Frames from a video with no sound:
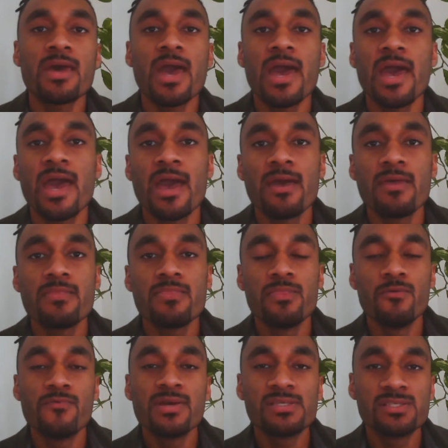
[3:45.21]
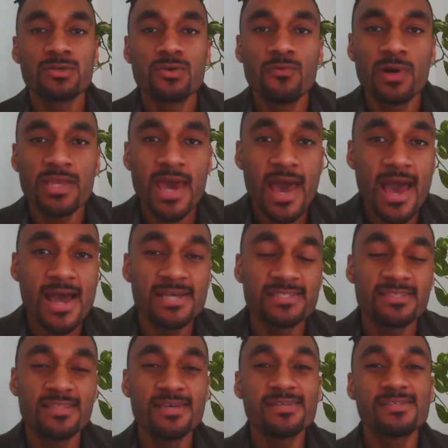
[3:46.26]
And the reason you want to
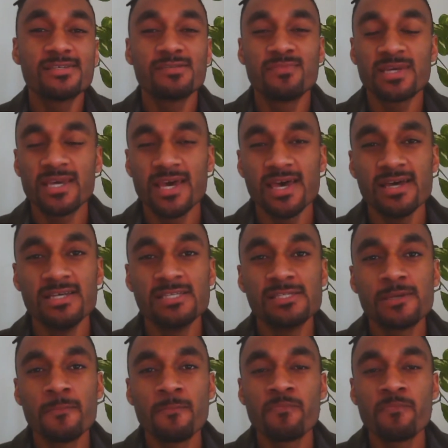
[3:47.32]
ask this is because